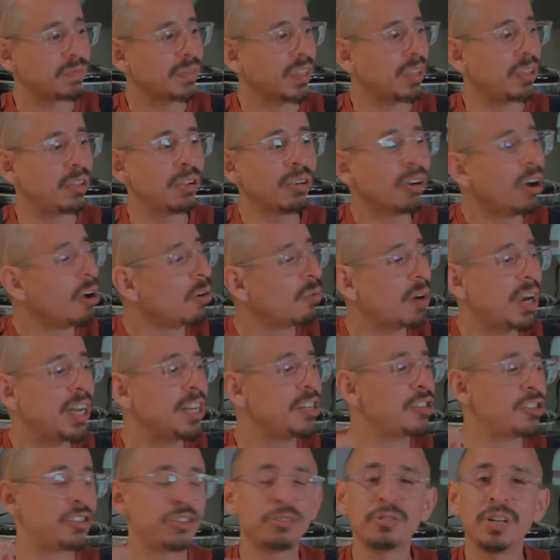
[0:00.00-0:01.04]
you're
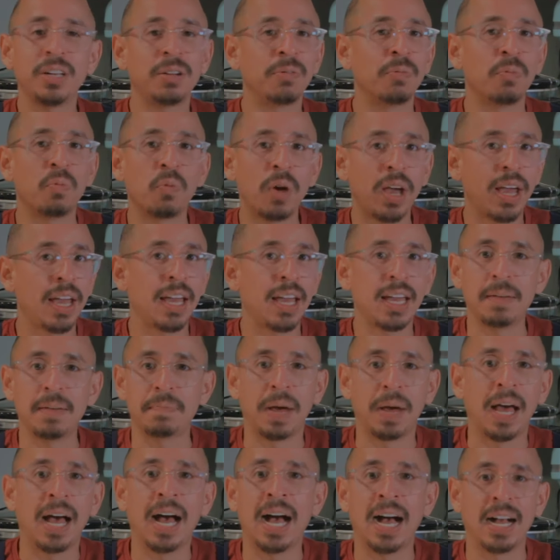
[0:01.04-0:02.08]
already shooting way
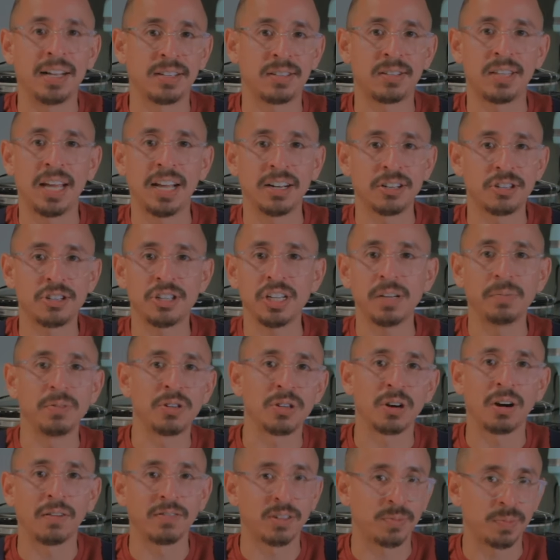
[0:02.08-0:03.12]
past that cheap
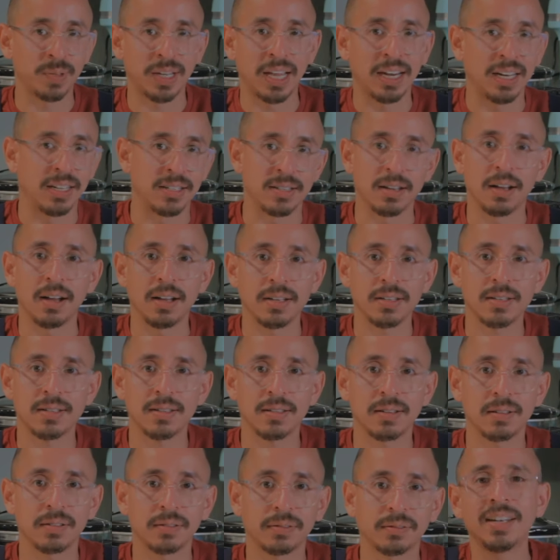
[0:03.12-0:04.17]
jar of spaghetti sauce.